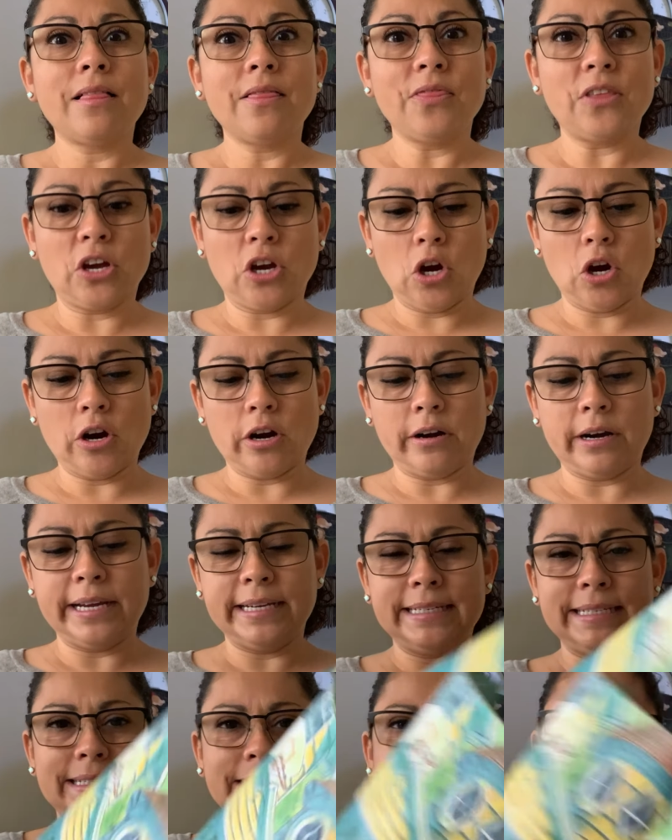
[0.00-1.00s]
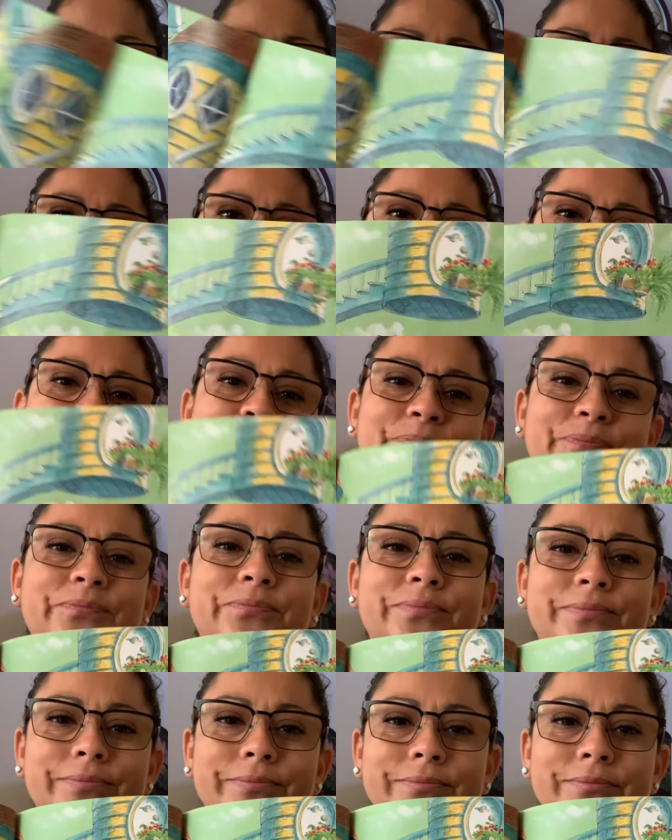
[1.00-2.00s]
the car idea?
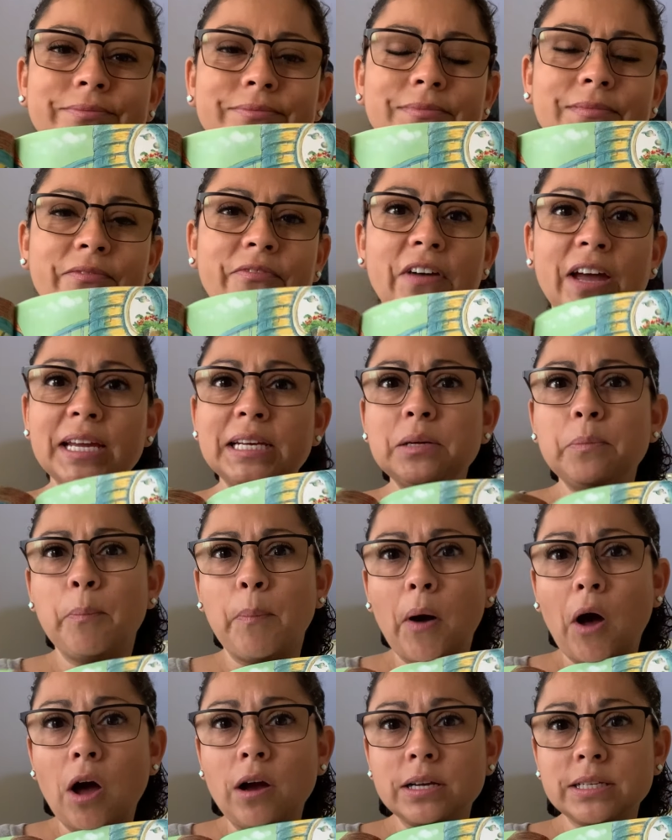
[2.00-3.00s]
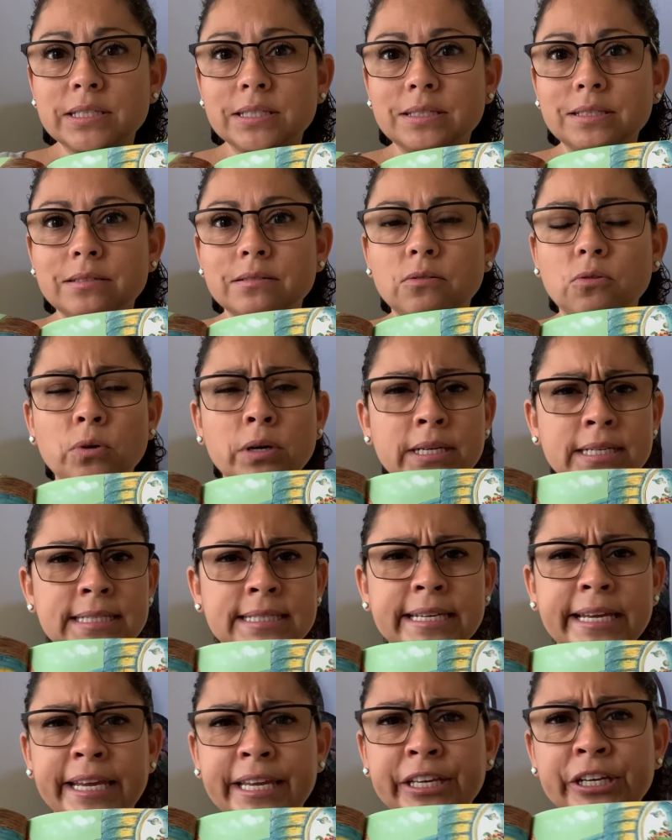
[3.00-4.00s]
Find a box or
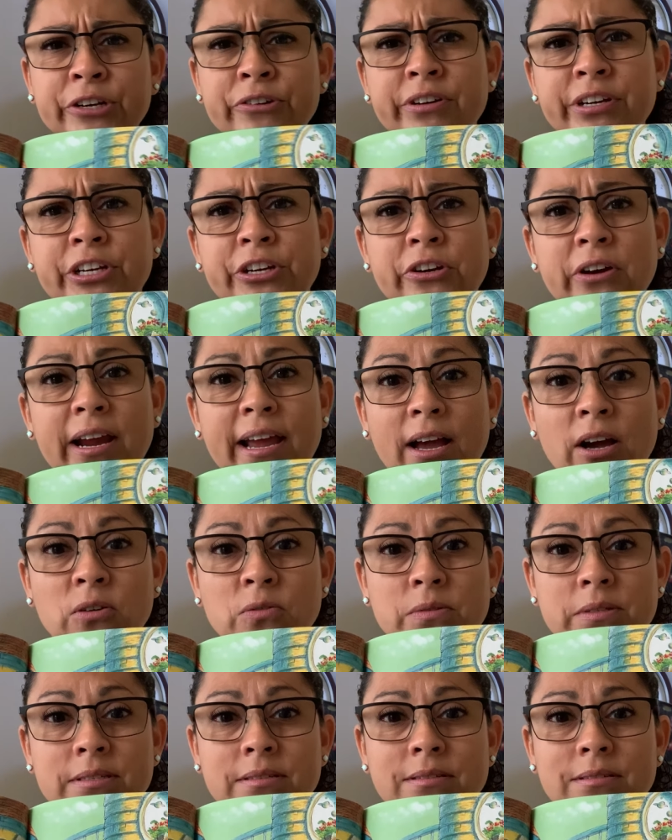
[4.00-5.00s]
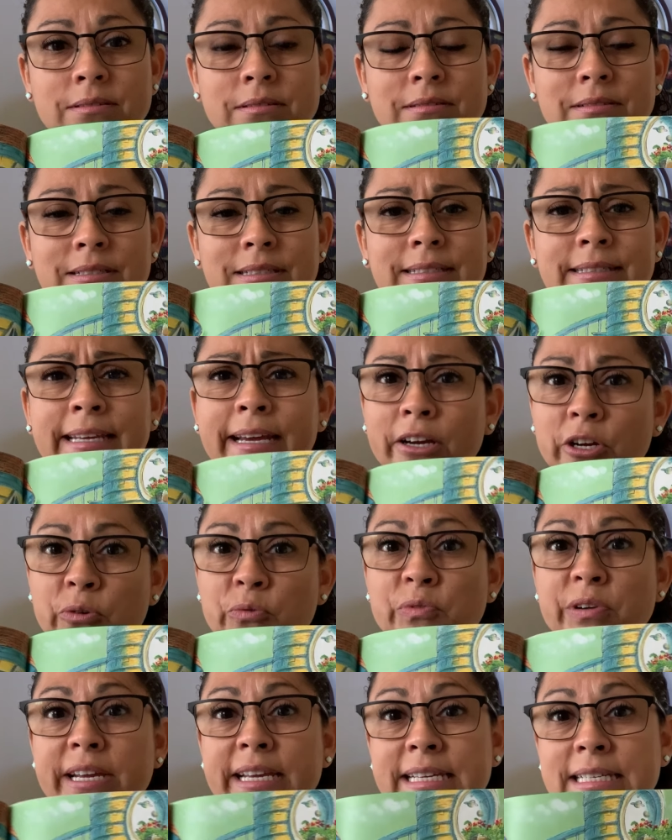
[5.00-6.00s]
container in your house.
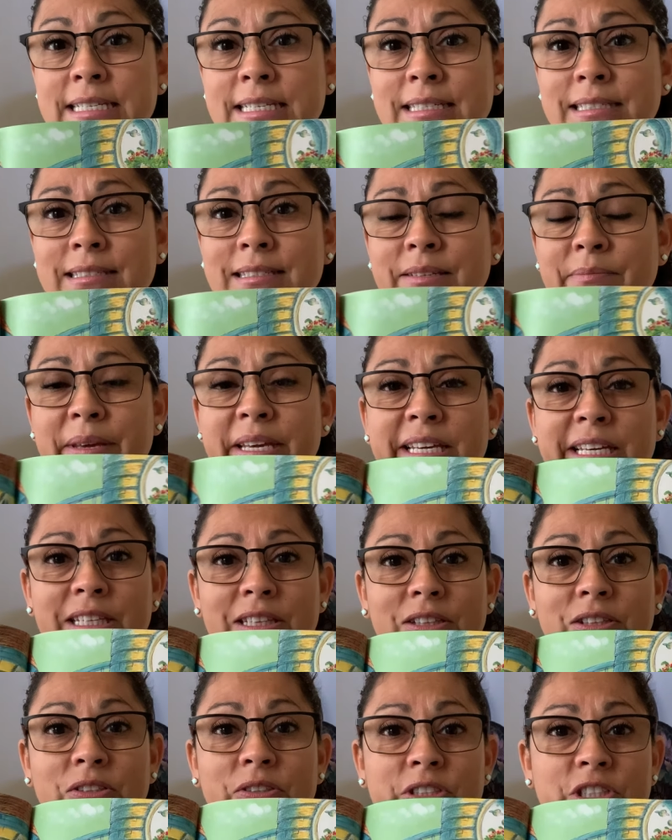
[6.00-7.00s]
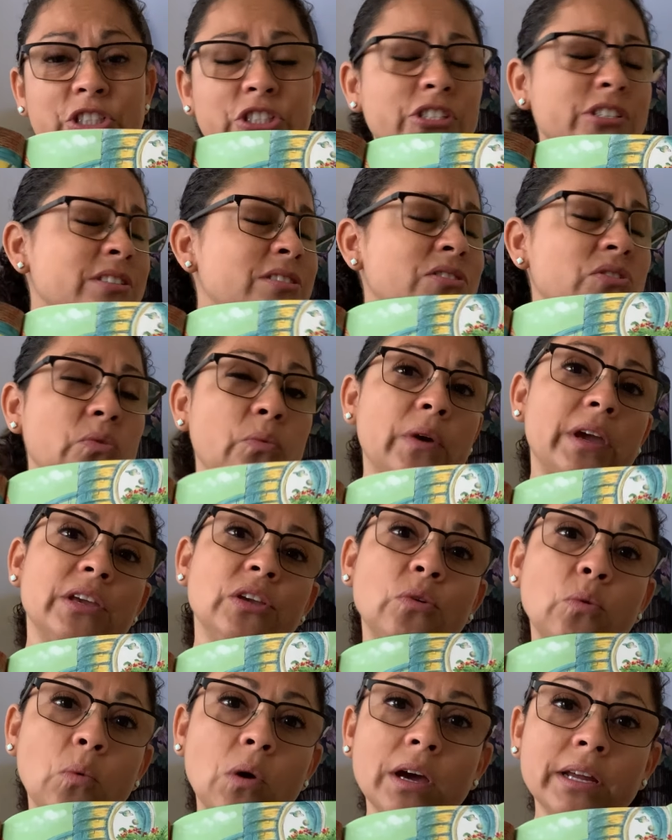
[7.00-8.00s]
Decorate it to make it look just the way
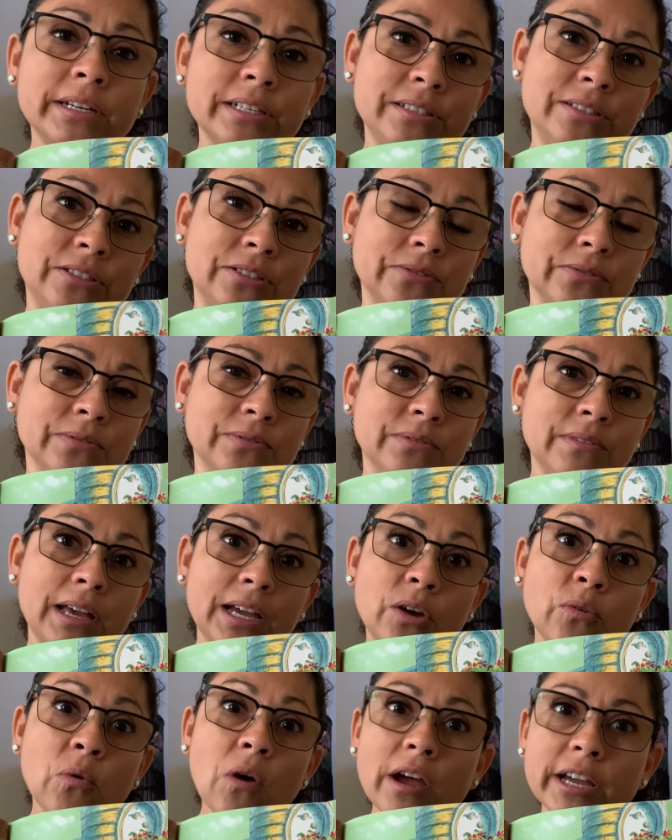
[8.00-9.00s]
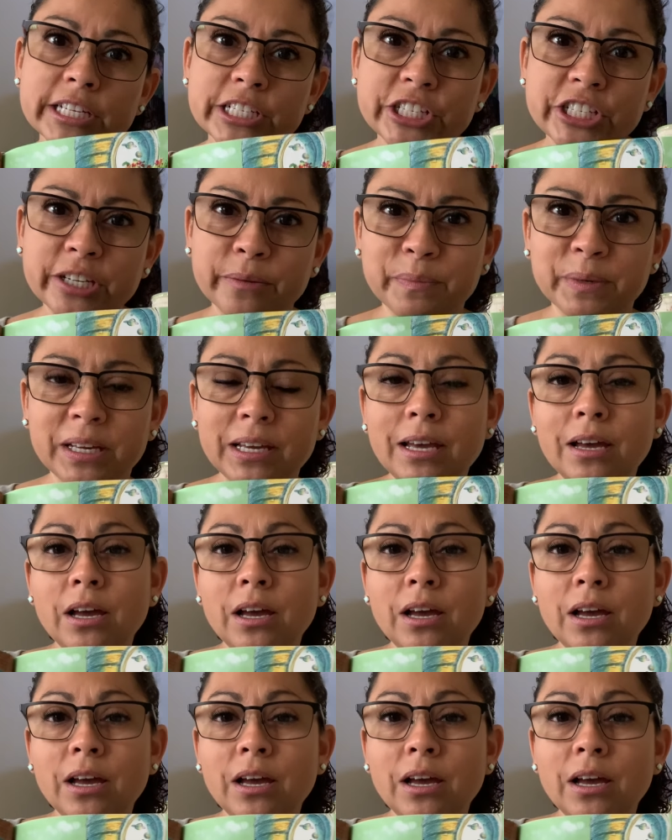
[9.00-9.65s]
you want it to, like a rocket ship